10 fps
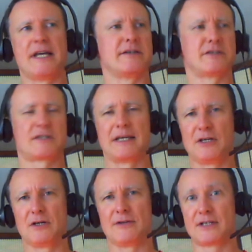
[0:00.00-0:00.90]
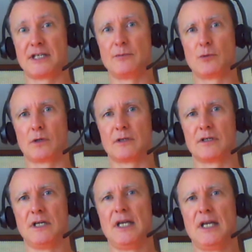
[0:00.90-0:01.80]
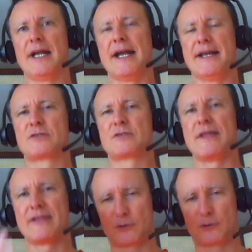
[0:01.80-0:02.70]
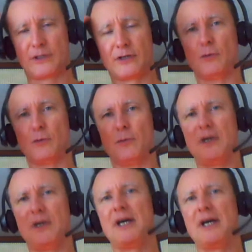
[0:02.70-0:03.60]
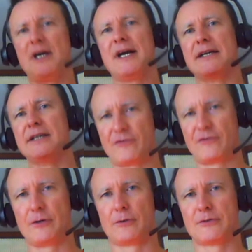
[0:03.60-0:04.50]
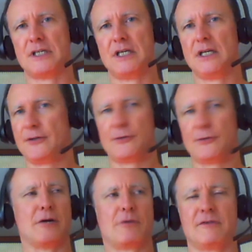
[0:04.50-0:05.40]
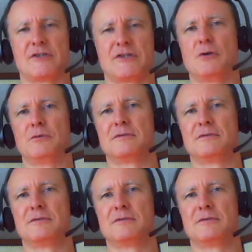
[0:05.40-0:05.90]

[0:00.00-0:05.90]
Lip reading: as typing on the keyboard, and it's when that critical mind interferes, you're out of the zone.